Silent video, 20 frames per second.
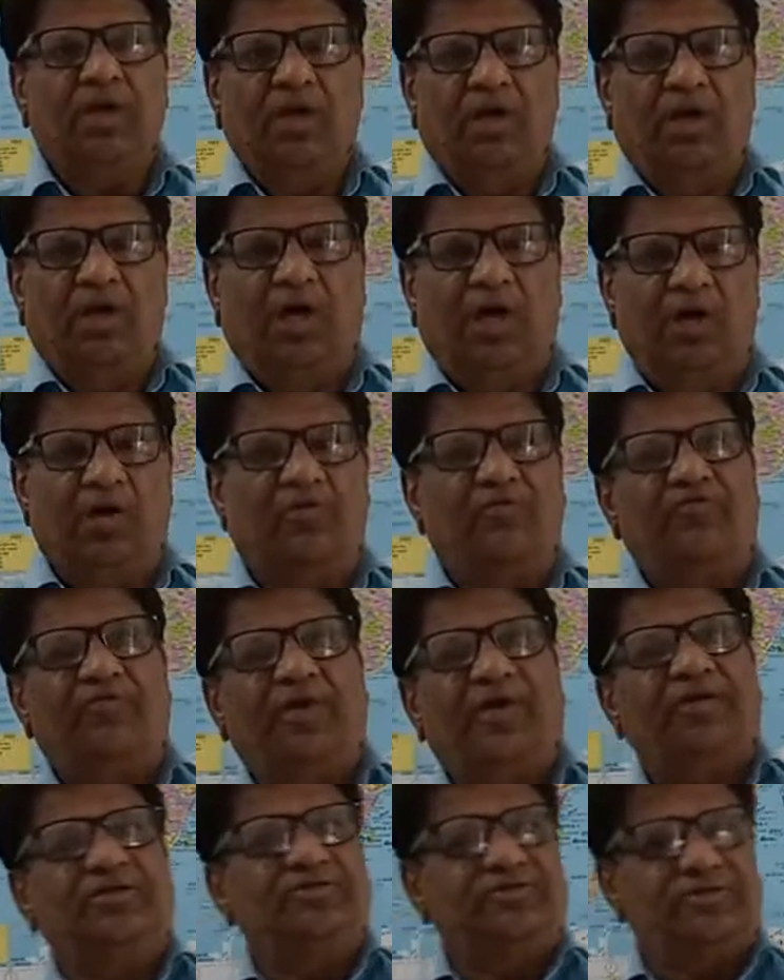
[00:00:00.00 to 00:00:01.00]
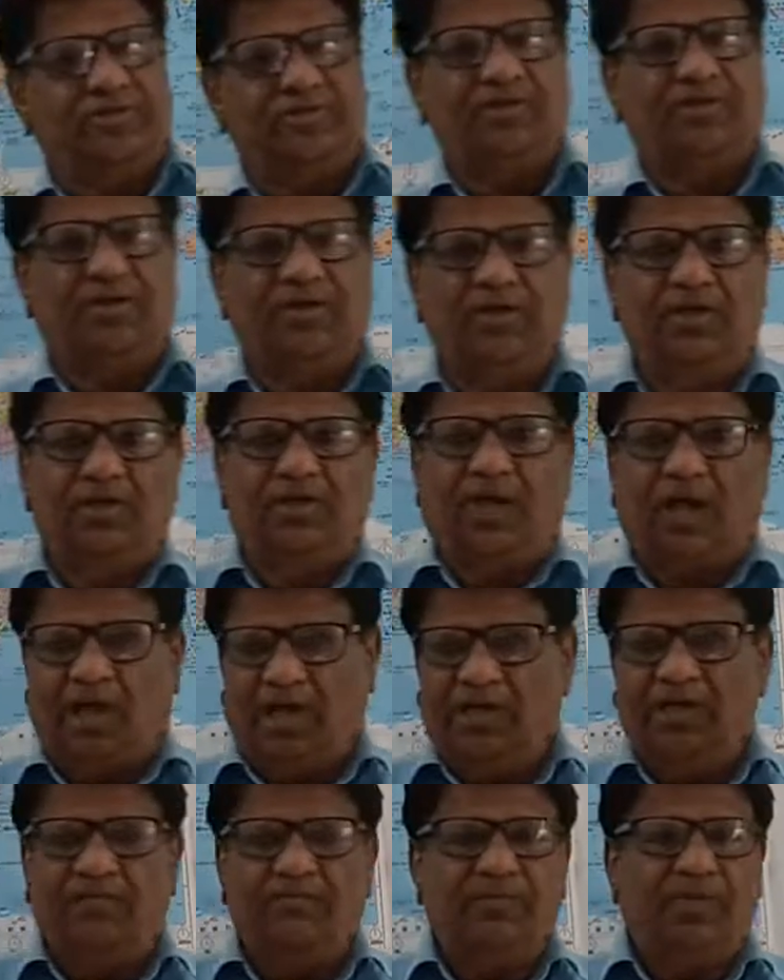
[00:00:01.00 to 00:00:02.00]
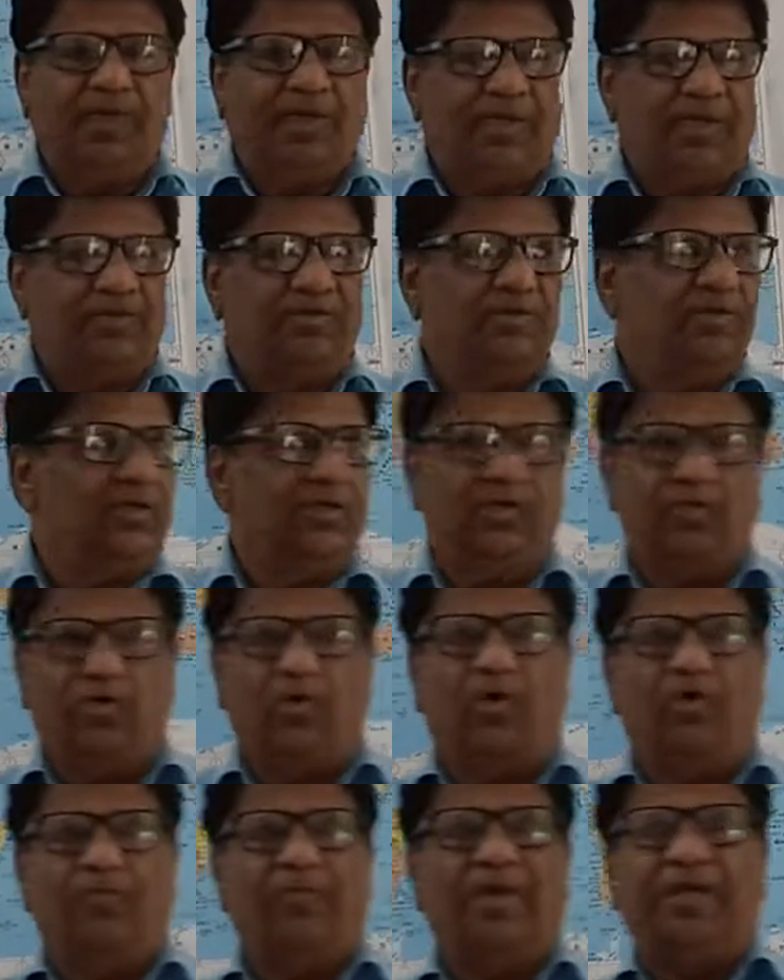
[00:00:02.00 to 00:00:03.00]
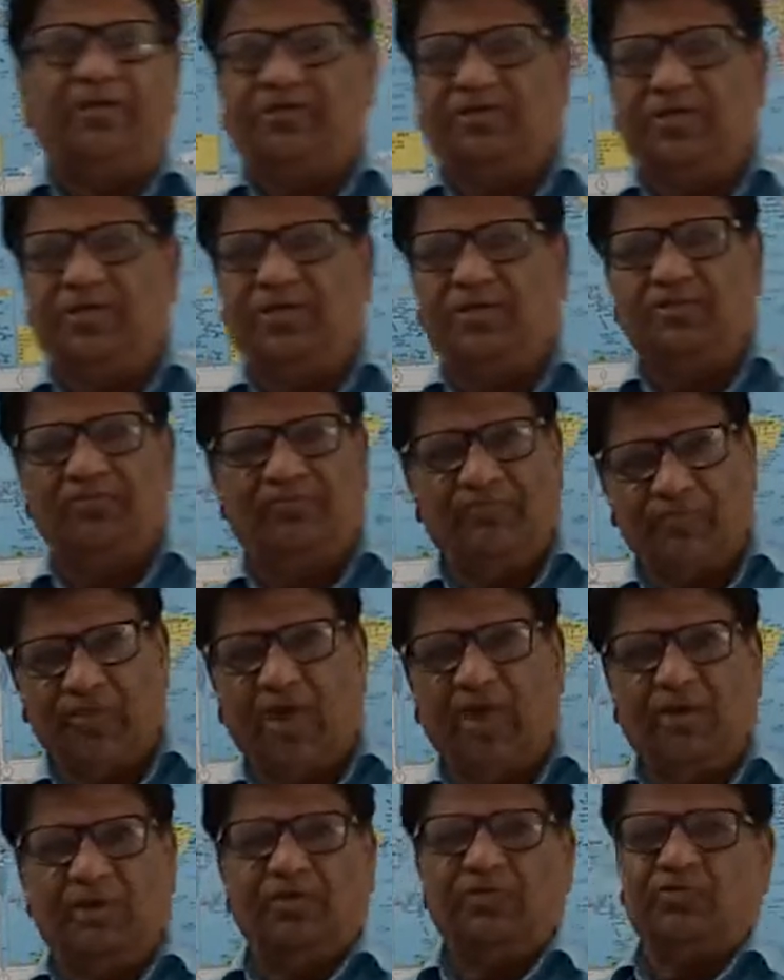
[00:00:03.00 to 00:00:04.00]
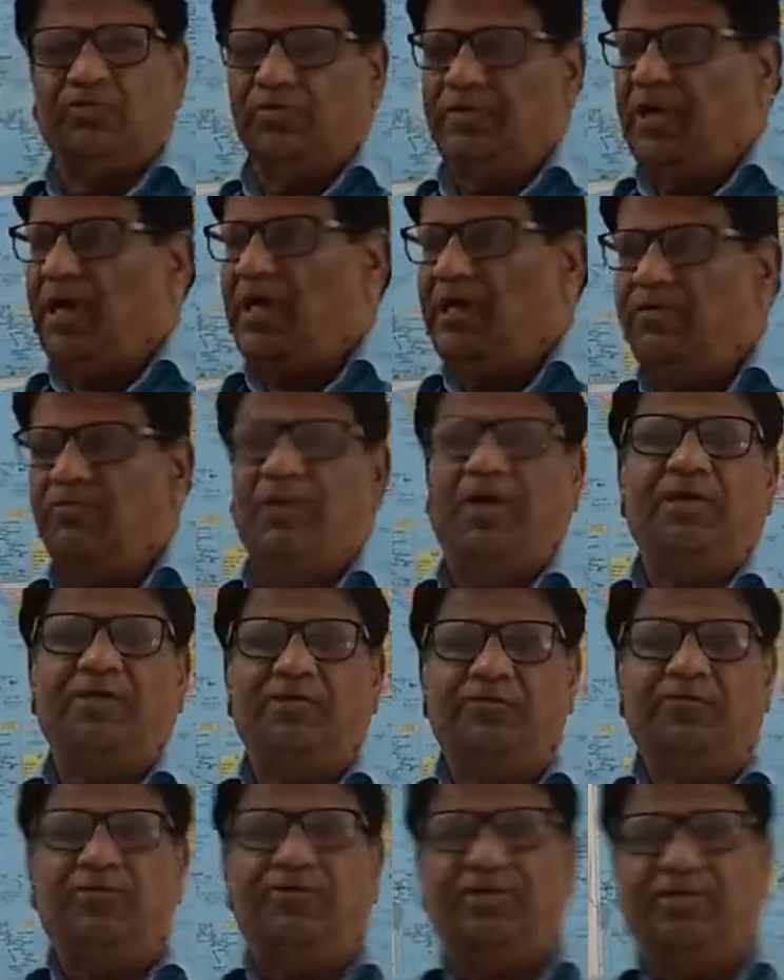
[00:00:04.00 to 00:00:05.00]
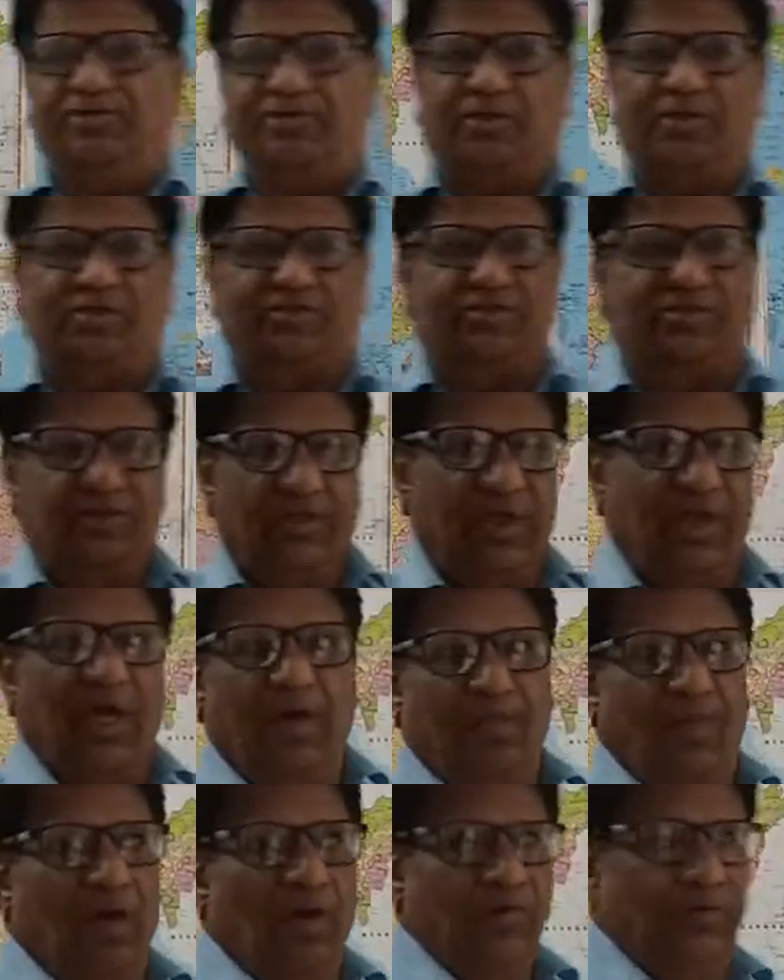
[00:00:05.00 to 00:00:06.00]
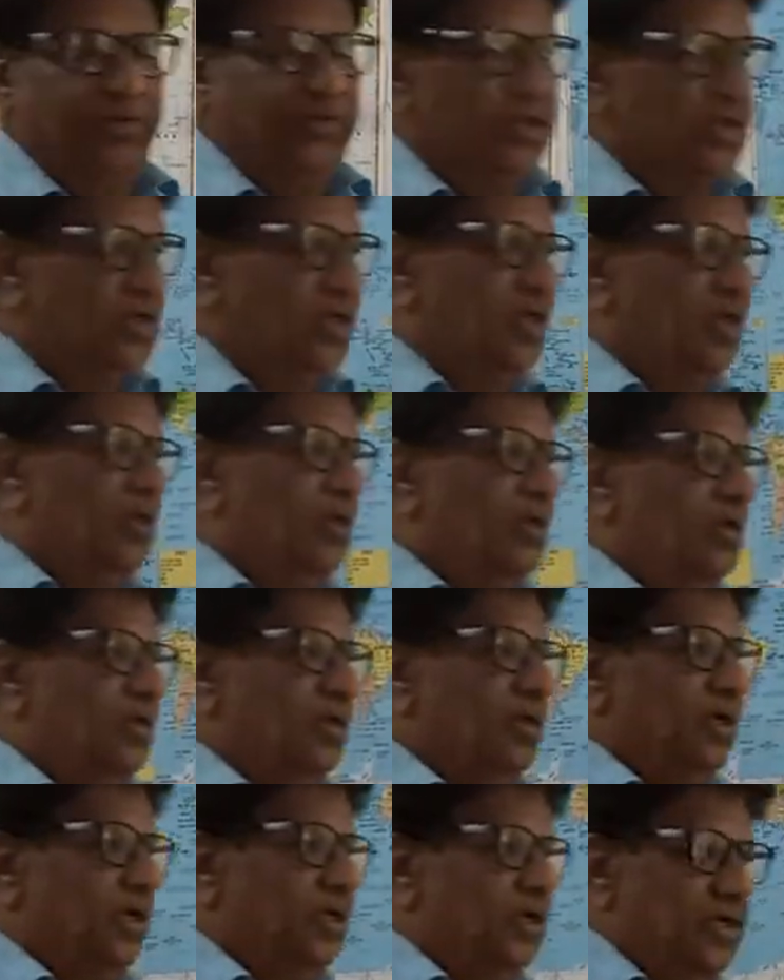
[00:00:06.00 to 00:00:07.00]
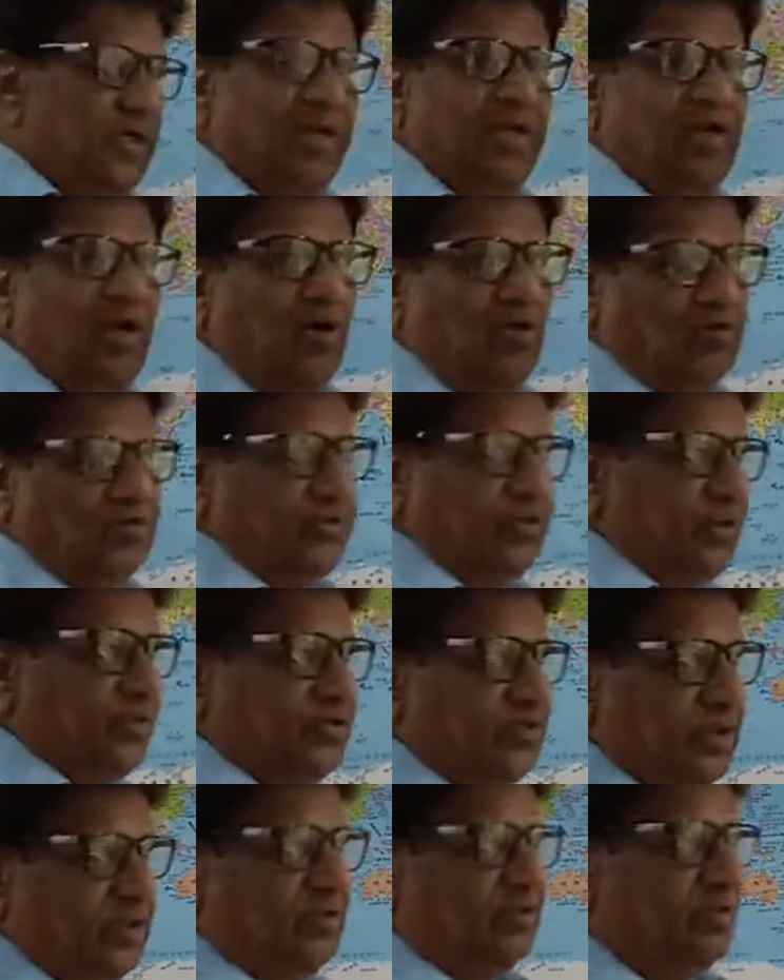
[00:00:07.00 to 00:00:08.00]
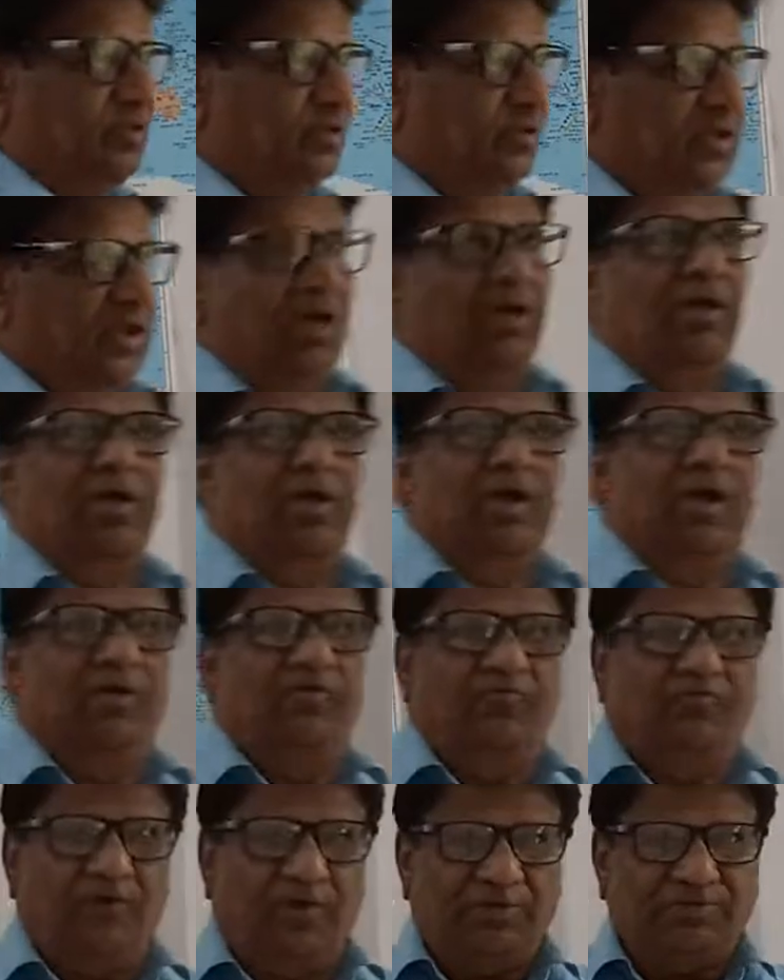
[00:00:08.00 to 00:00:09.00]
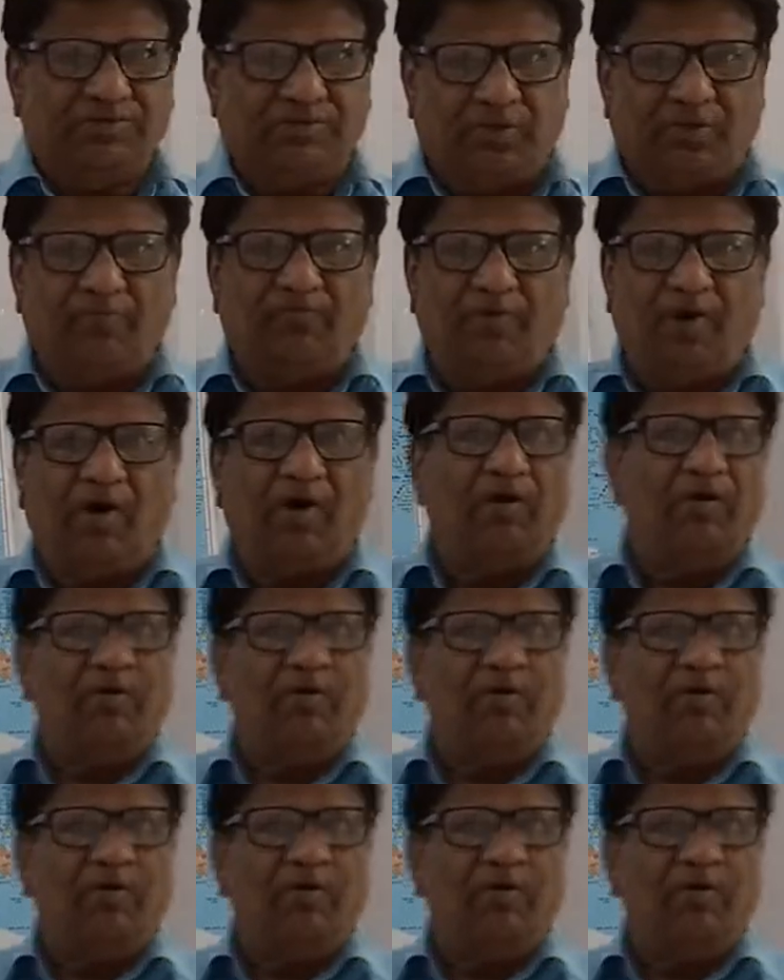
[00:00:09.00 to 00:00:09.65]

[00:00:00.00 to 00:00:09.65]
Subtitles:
Hello friends, I am Naren, your mentor. Today I want to discuss about Indian Constitution, and first of all